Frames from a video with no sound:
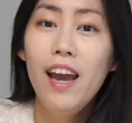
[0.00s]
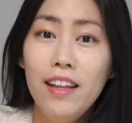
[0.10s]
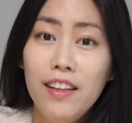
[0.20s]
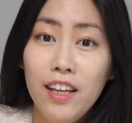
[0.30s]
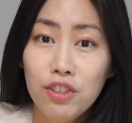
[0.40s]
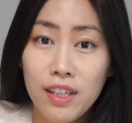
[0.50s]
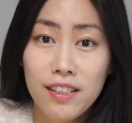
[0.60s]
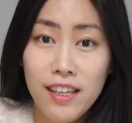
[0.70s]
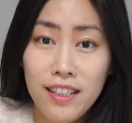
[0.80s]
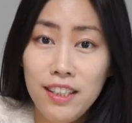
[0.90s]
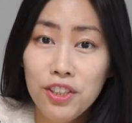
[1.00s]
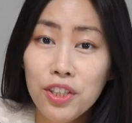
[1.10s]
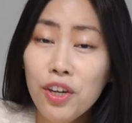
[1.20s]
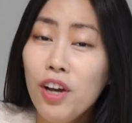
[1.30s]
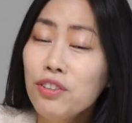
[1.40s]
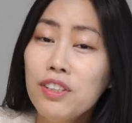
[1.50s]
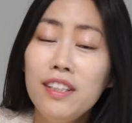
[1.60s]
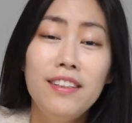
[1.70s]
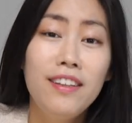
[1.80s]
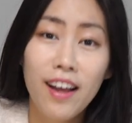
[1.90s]
And that translates into
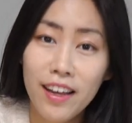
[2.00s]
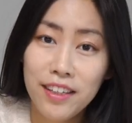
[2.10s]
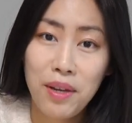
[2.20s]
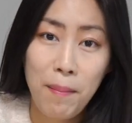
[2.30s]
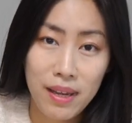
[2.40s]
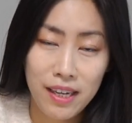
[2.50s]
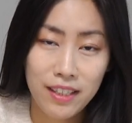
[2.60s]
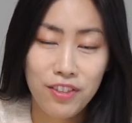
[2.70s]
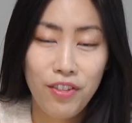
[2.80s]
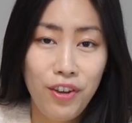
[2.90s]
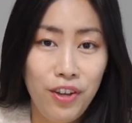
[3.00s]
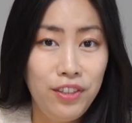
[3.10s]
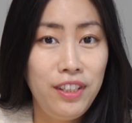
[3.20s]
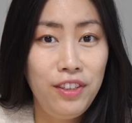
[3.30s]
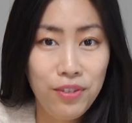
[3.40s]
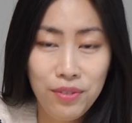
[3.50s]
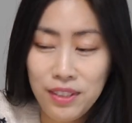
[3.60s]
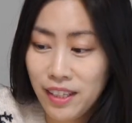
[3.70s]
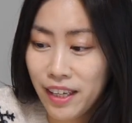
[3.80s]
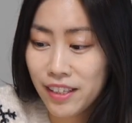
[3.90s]
109 minutes 33
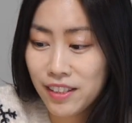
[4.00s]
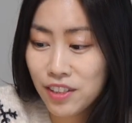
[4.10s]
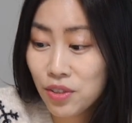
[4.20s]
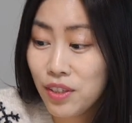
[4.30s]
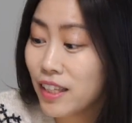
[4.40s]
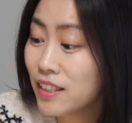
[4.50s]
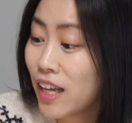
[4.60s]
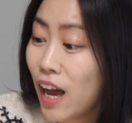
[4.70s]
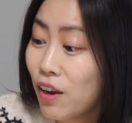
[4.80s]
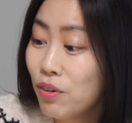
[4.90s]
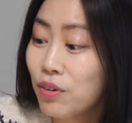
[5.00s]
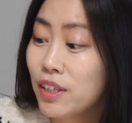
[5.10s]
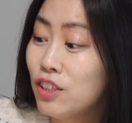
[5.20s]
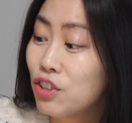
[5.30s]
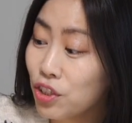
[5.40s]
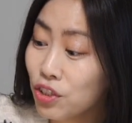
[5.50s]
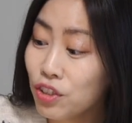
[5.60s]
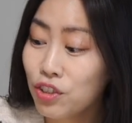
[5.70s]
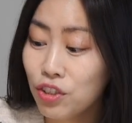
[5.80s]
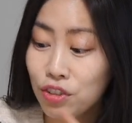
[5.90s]
seconds. So that's how long it
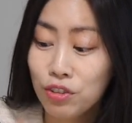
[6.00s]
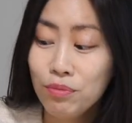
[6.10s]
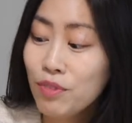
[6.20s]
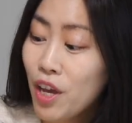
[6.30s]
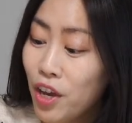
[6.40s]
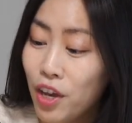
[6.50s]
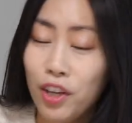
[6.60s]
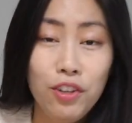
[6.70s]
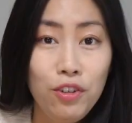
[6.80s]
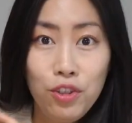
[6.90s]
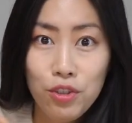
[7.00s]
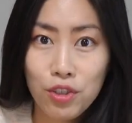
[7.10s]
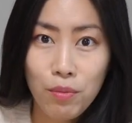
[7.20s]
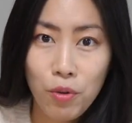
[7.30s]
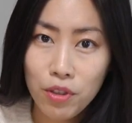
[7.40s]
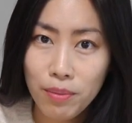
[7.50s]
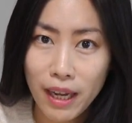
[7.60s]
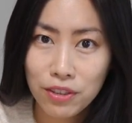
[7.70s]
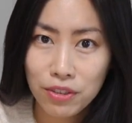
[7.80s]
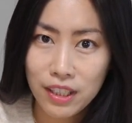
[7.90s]
took to use up all the
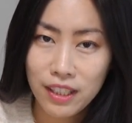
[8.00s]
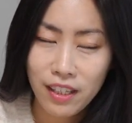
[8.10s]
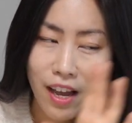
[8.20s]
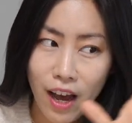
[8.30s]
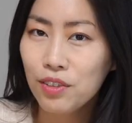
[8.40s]
battery.